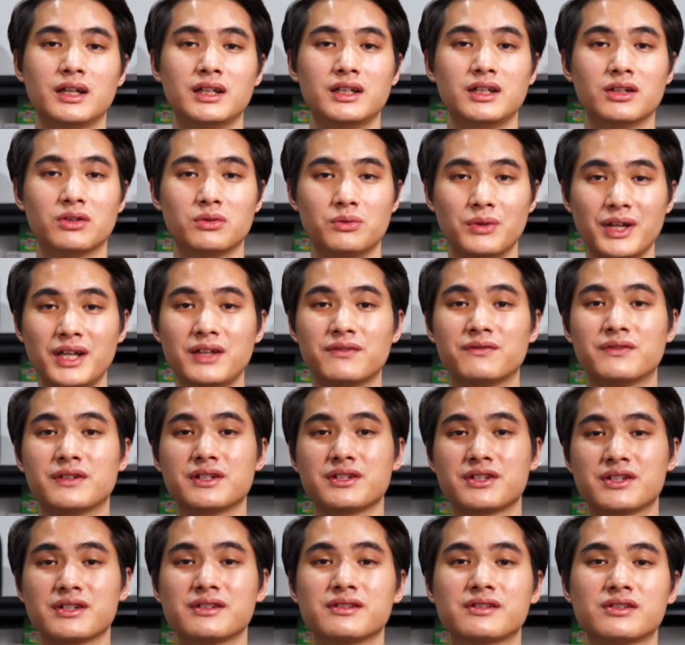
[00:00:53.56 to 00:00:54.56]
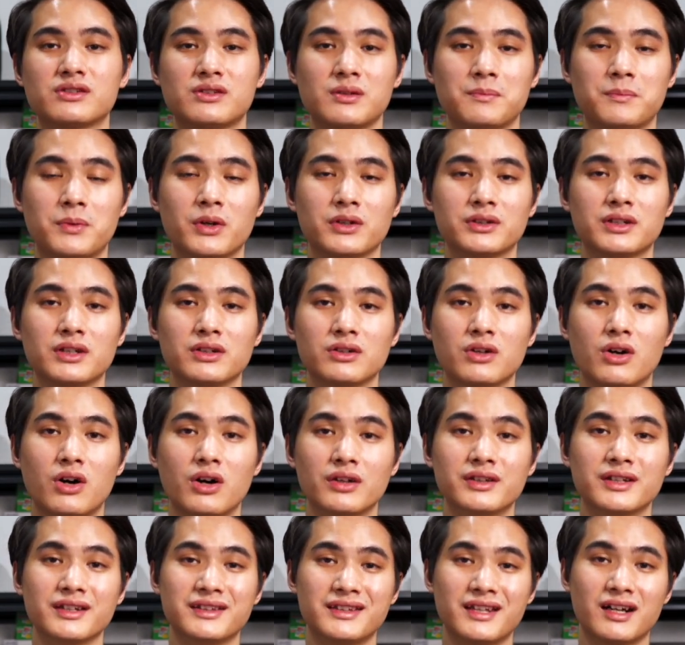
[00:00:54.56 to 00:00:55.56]
The RAID versions supported
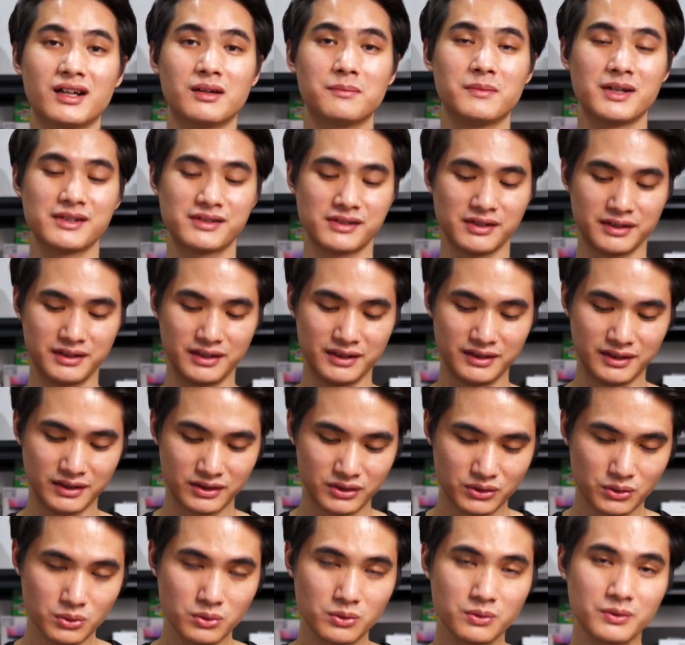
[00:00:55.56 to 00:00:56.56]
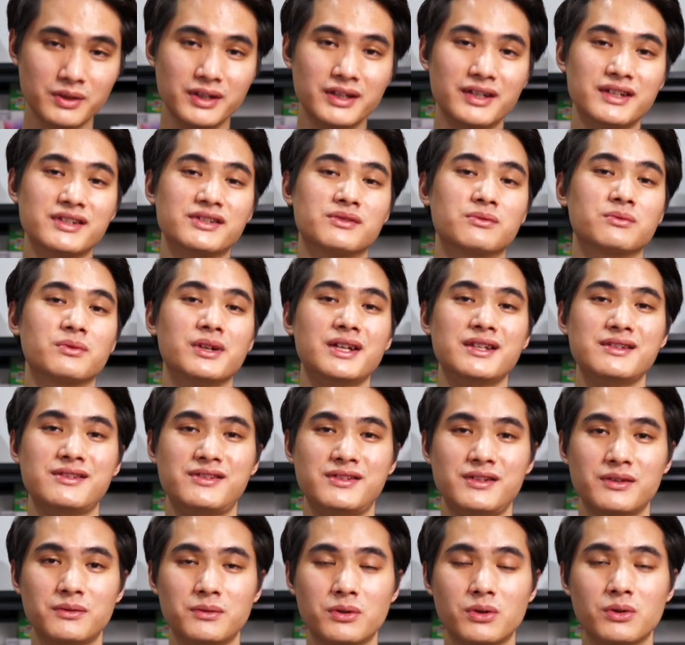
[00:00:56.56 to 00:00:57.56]
on the TerraMaster TD2 is RAID
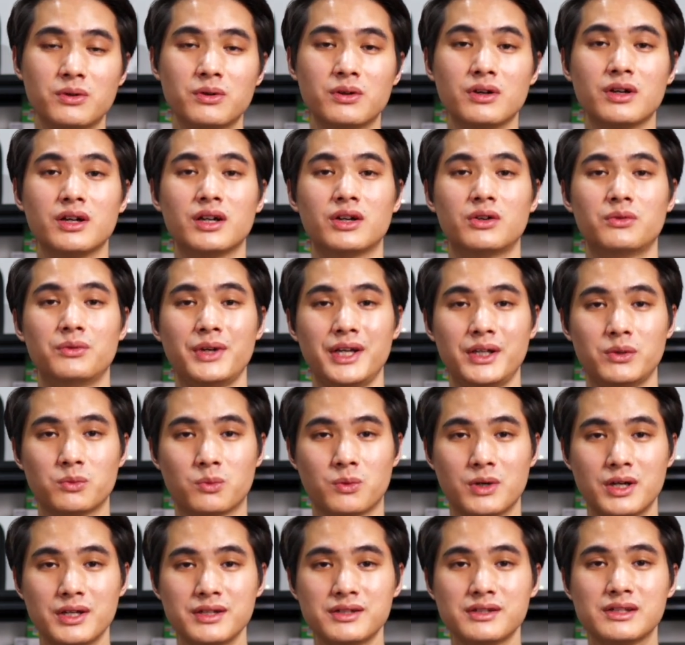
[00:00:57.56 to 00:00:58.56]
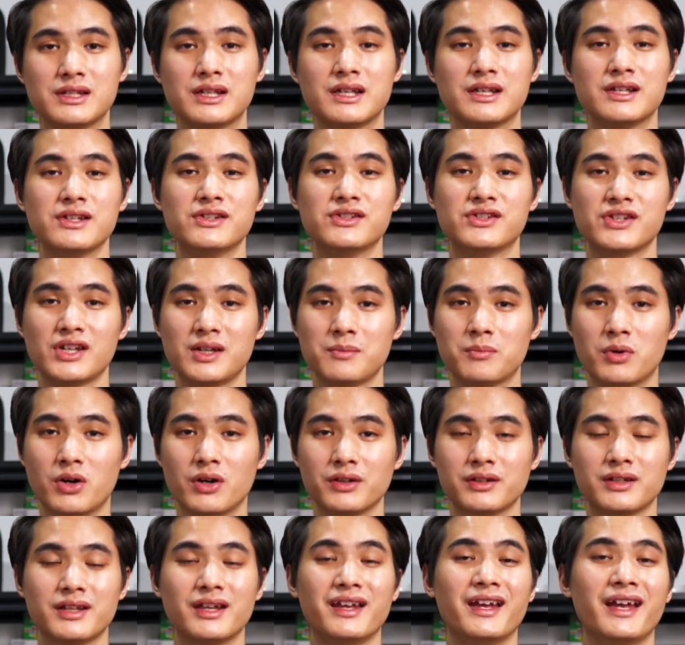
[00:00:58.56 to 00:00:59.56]
0, RAID 1,
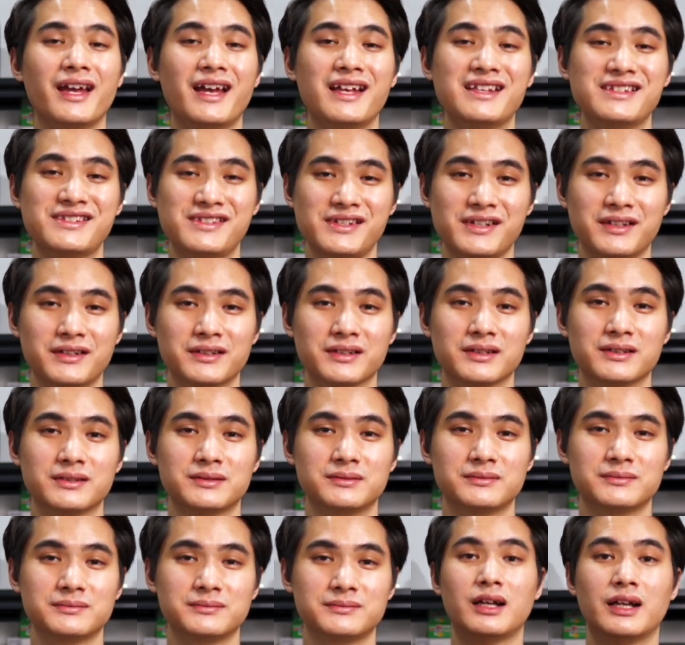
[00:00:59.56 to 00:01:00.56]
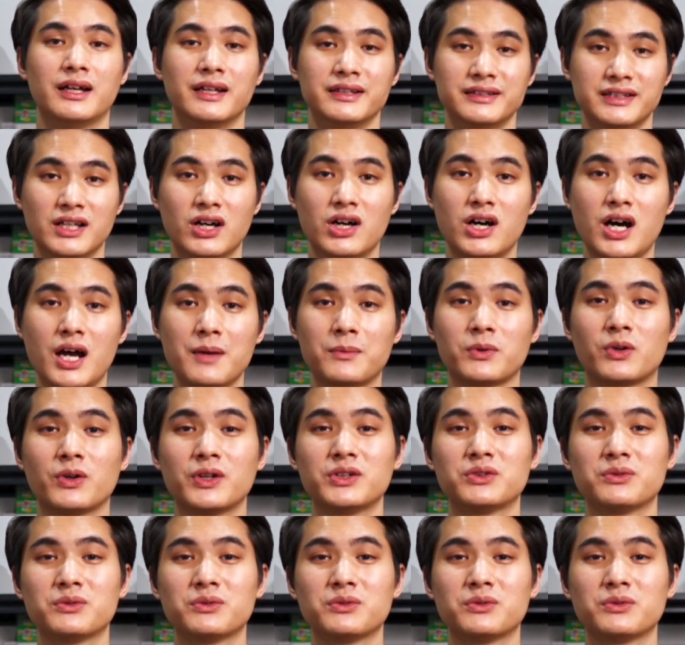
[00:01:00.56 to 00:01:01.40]
JBOD, and Single. Now I'm going